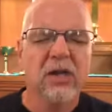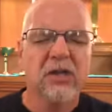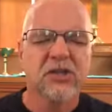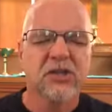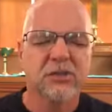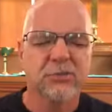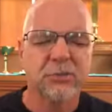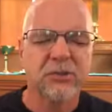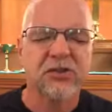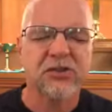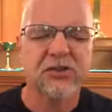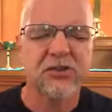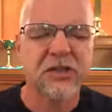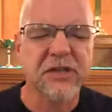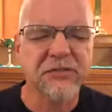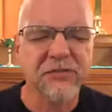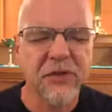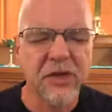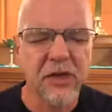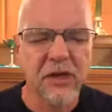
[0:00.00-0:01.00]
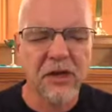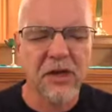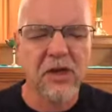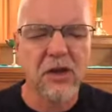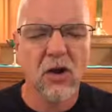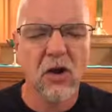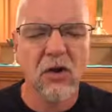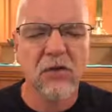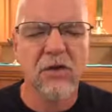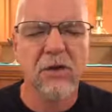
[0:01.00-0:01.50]
specifically
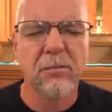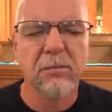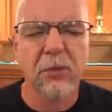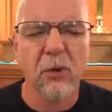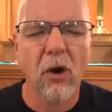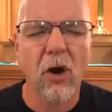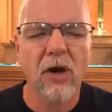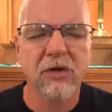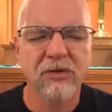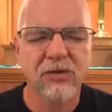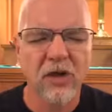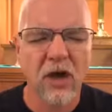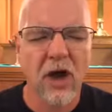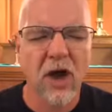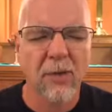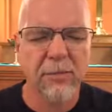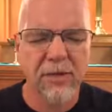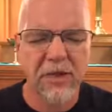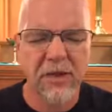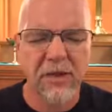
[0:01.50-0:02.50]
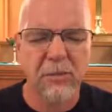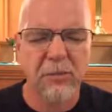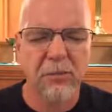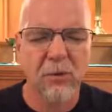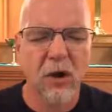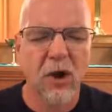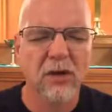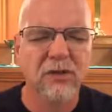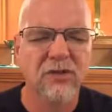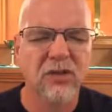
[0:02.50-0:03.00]
on the Broad Top, in the
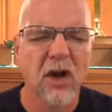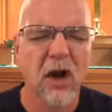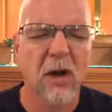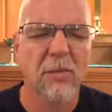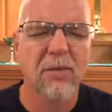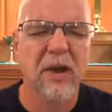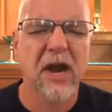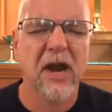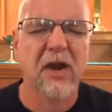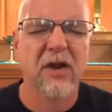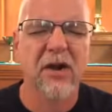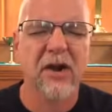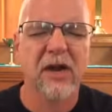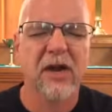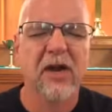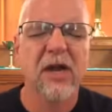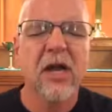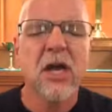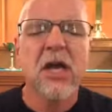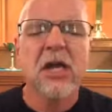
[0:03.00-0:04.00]
Broad Top area,